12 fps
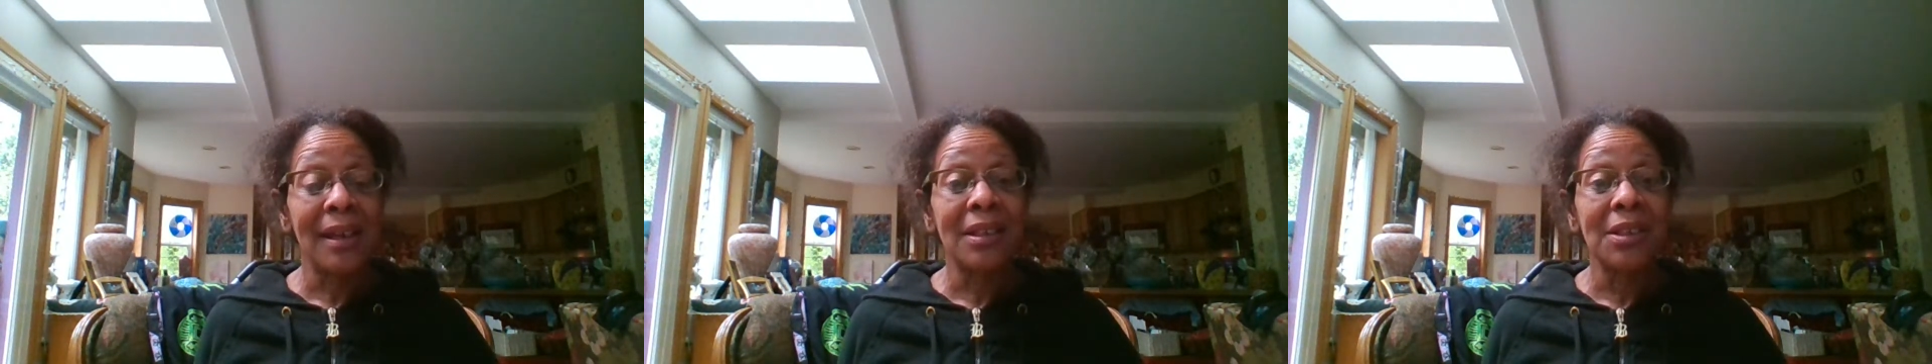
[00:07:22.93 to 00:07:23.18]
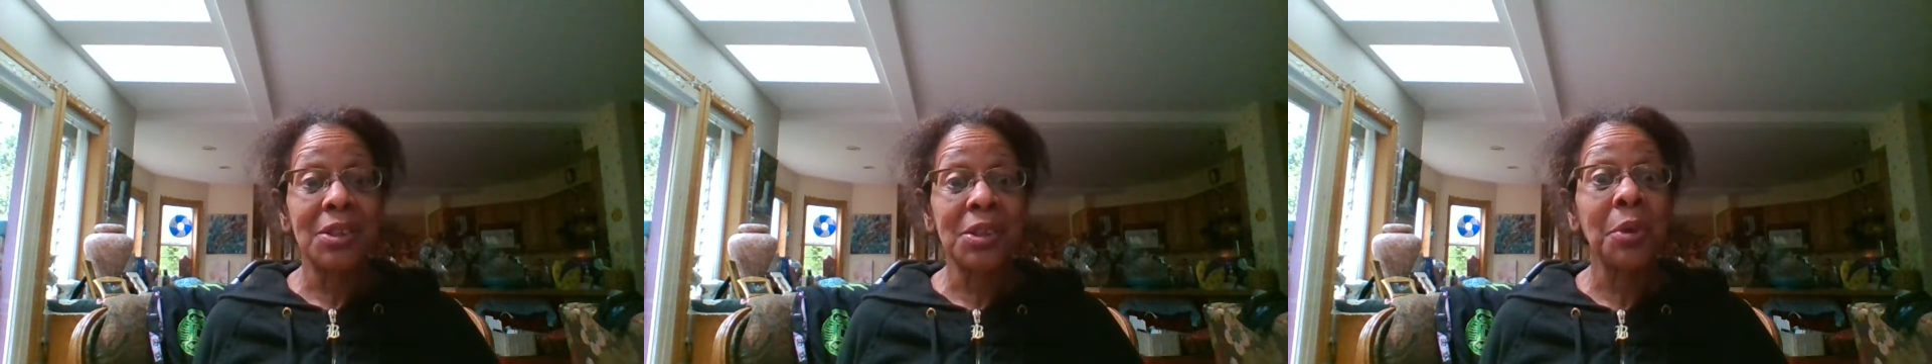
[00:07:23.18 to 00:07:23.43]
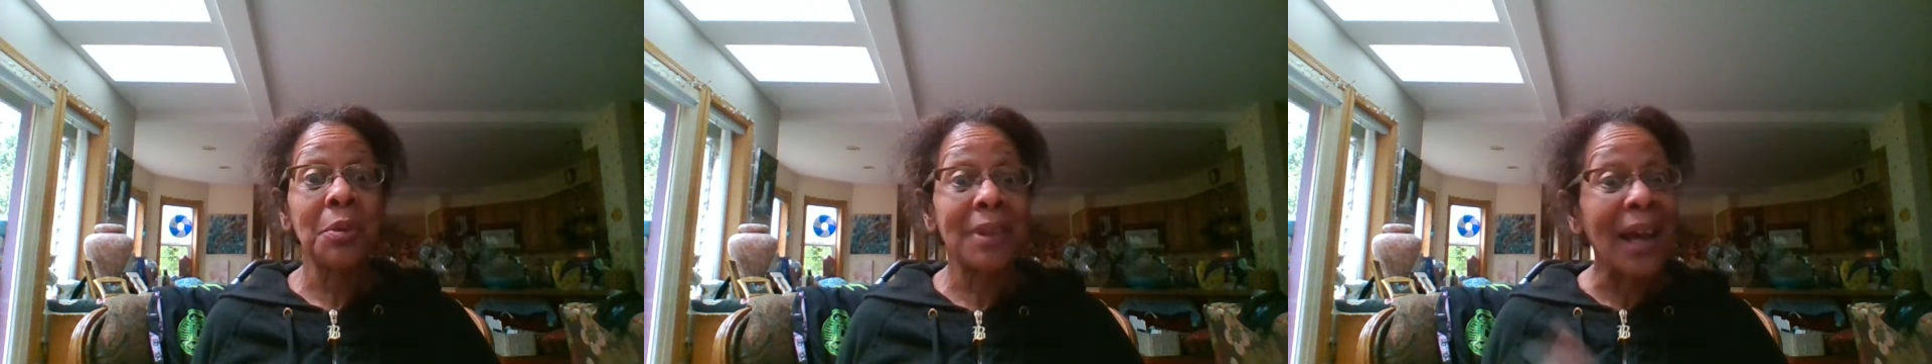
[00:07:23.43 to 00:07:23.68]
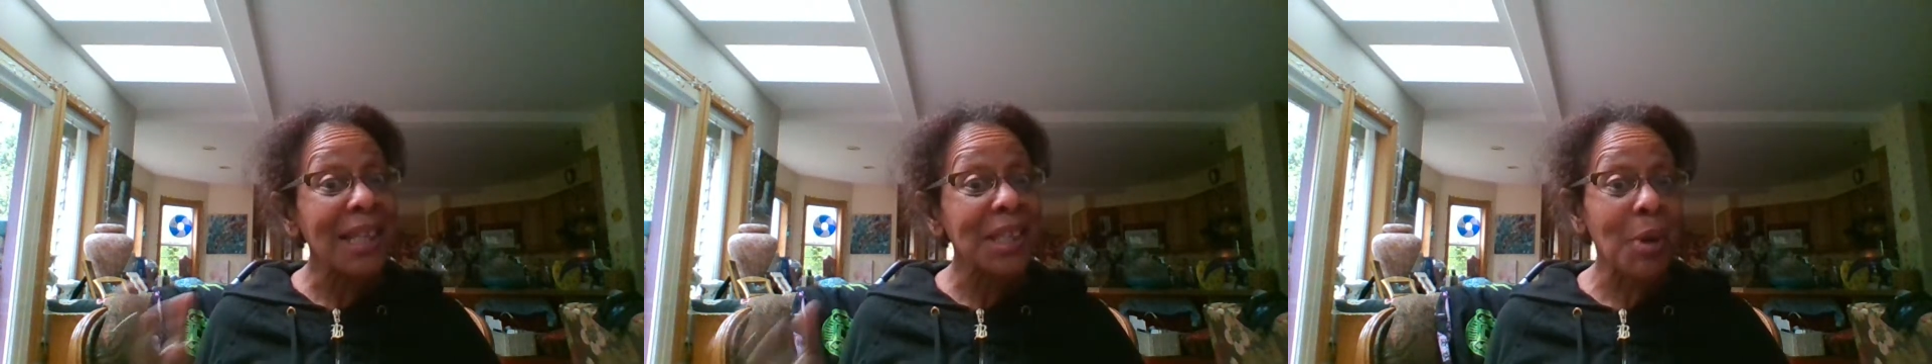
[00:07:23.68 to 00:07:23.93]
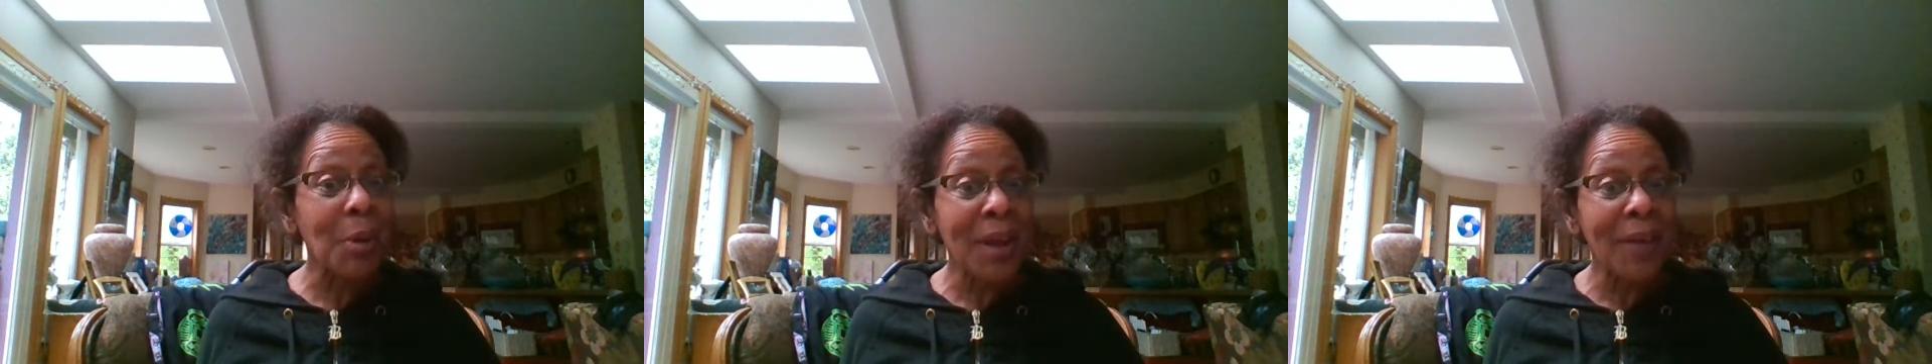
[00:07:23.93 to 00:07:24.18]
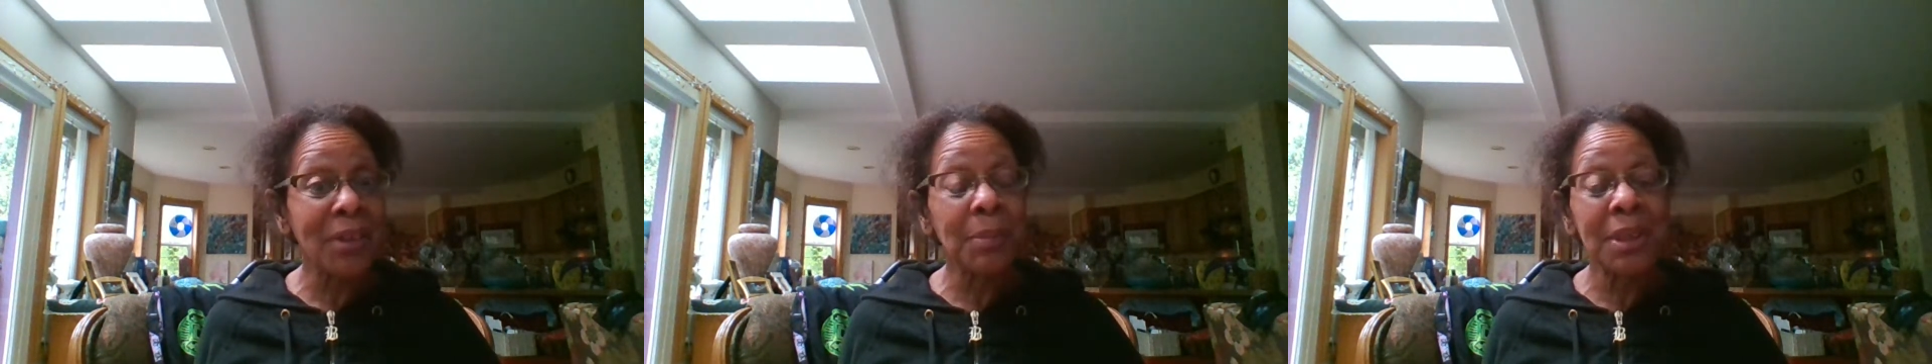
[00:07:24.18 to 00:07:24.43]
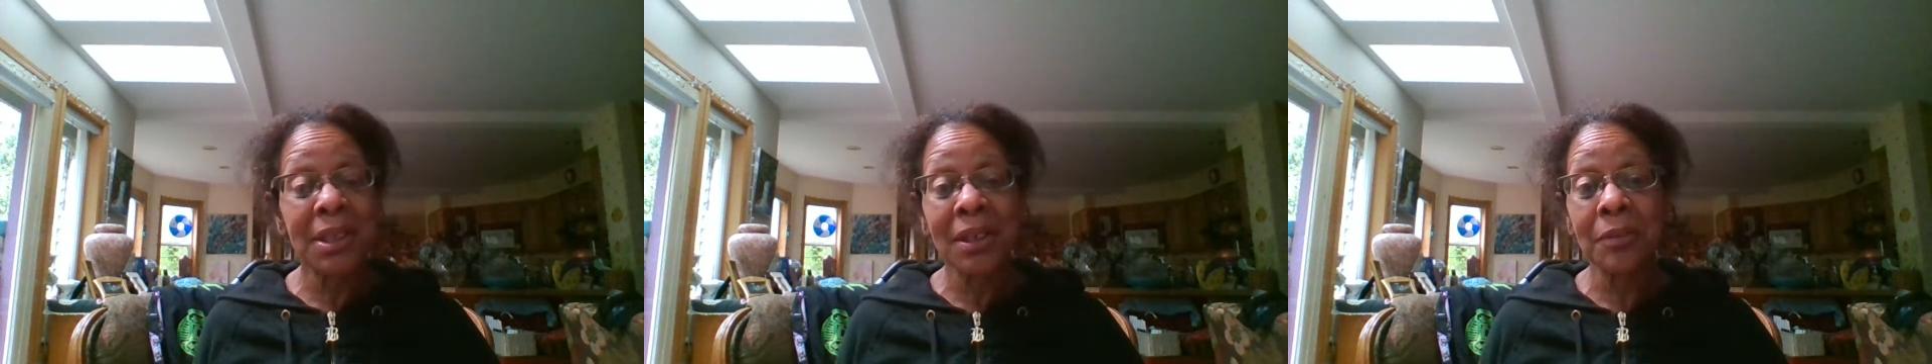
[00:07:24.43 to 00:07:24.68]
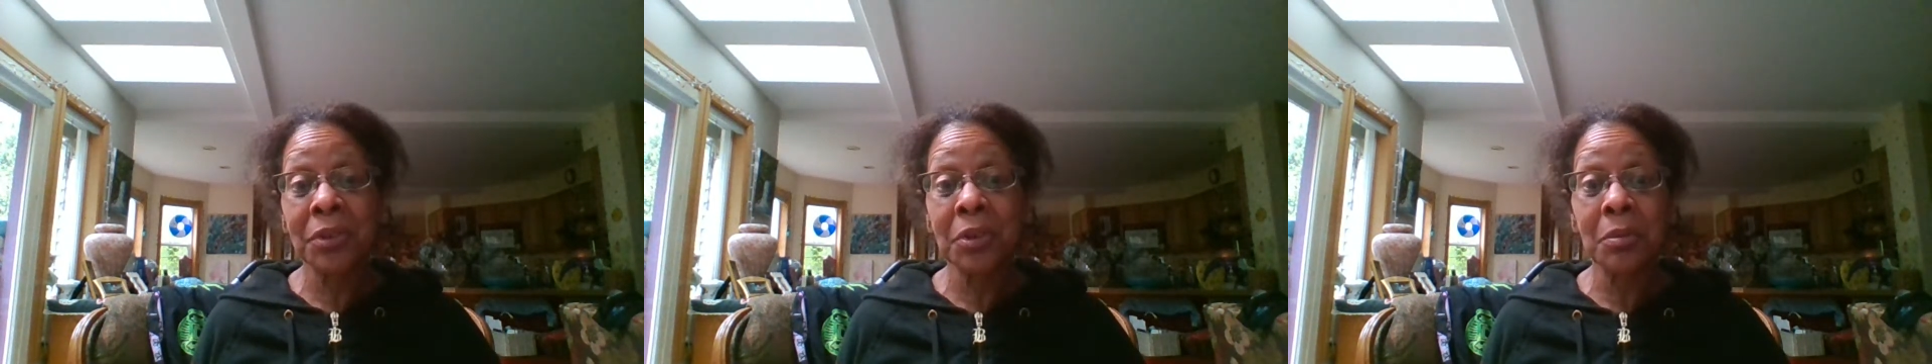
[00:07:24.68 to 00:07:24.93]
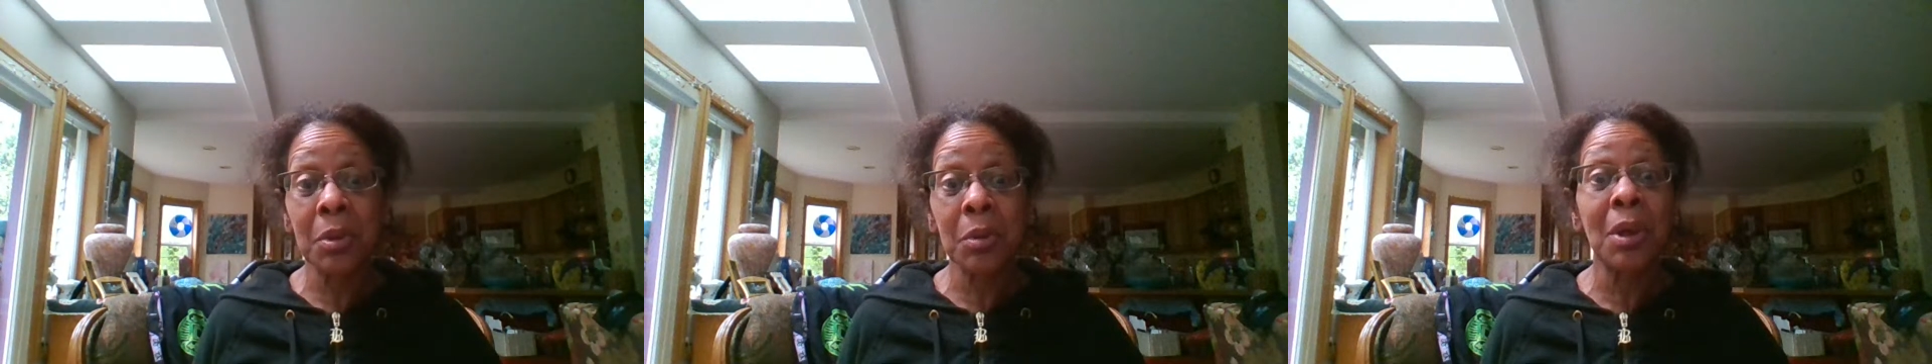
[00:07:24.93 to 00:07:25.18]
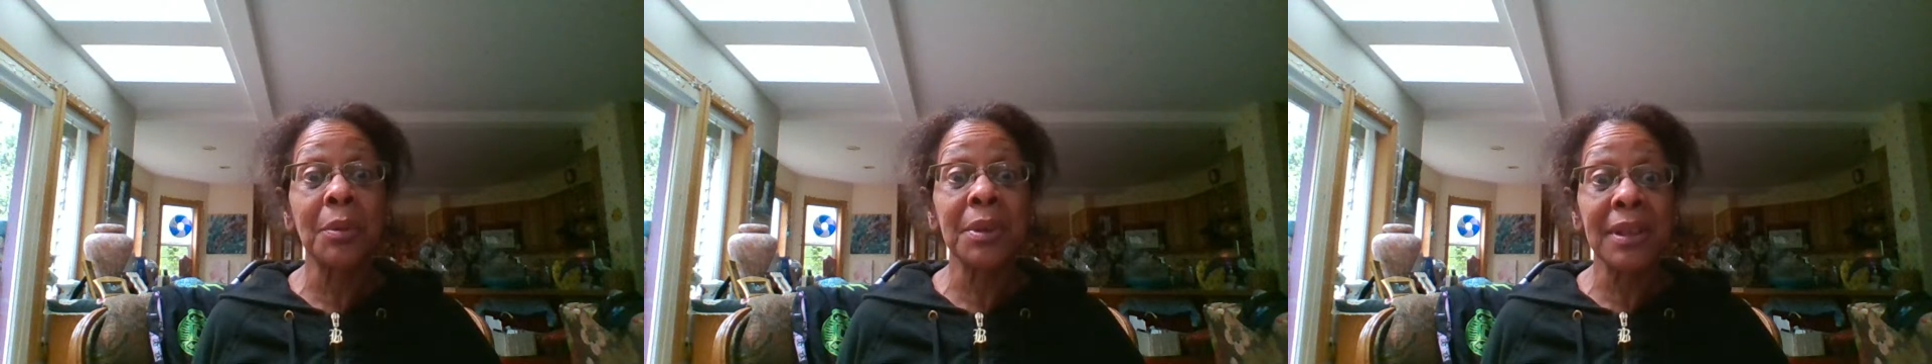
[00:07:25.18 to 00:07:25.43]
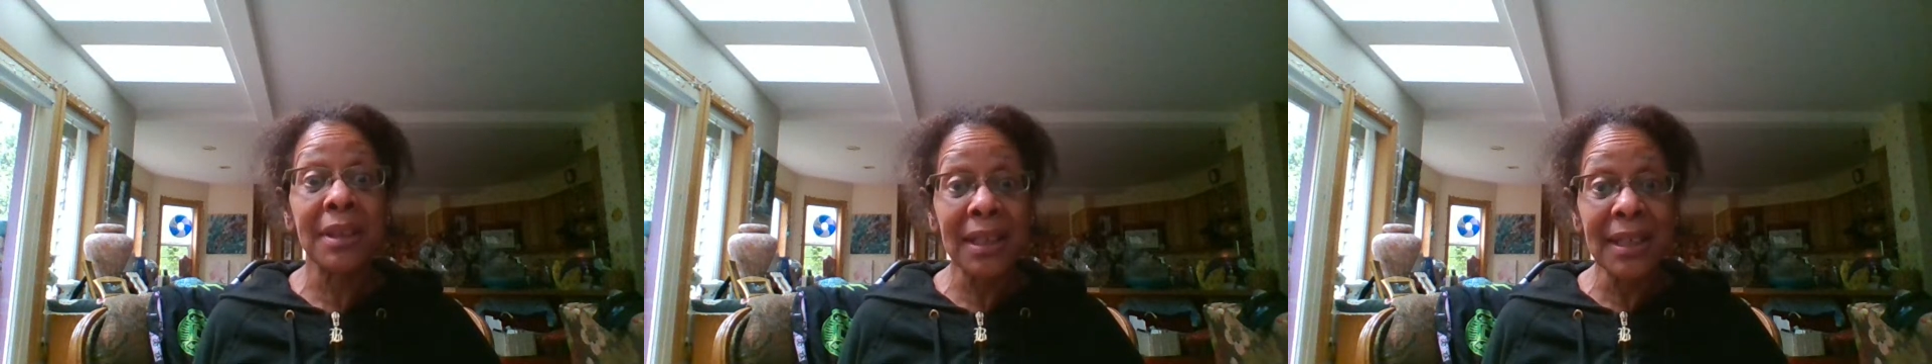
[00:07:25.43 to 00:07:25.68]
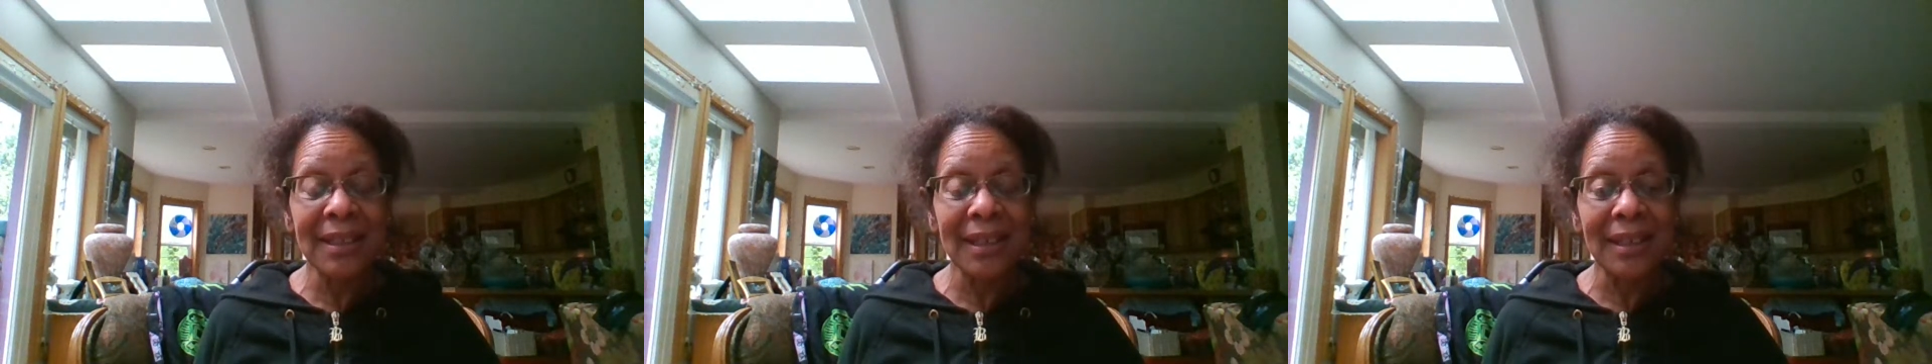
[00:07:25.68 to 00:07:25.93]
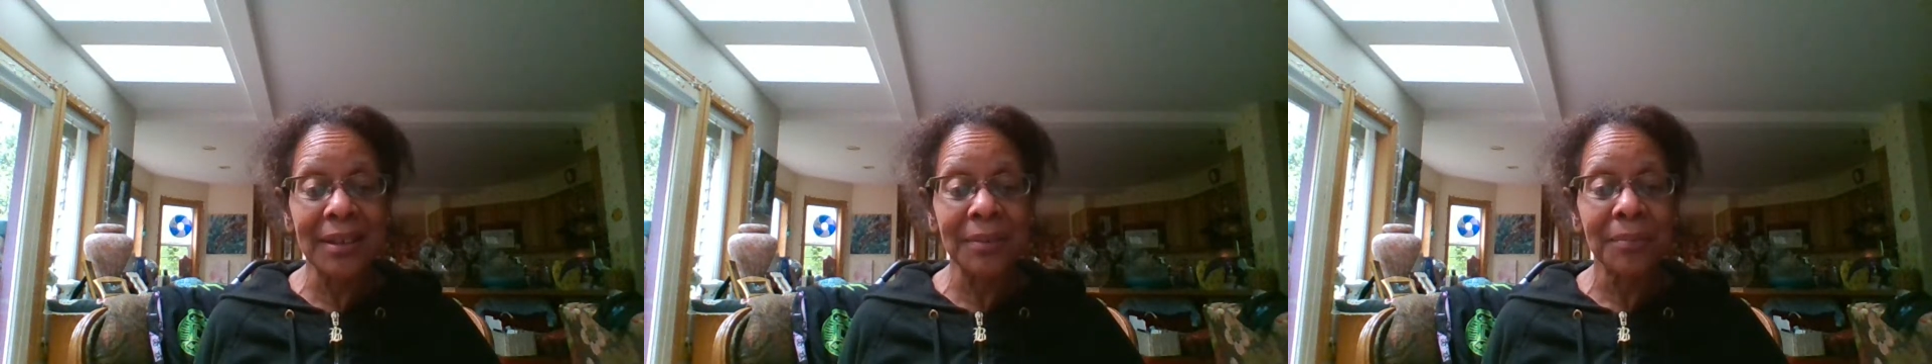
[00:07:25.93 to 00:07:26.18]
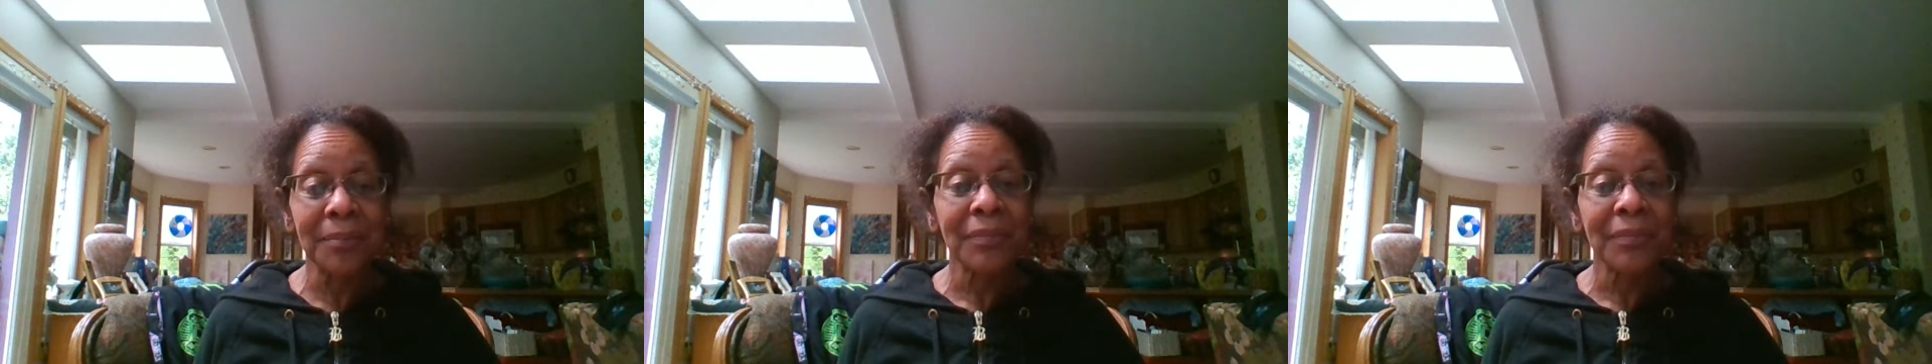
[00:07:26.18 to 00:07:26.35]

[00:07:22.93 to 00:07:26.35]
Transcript: So that's why we have to be careful about what we're thinking.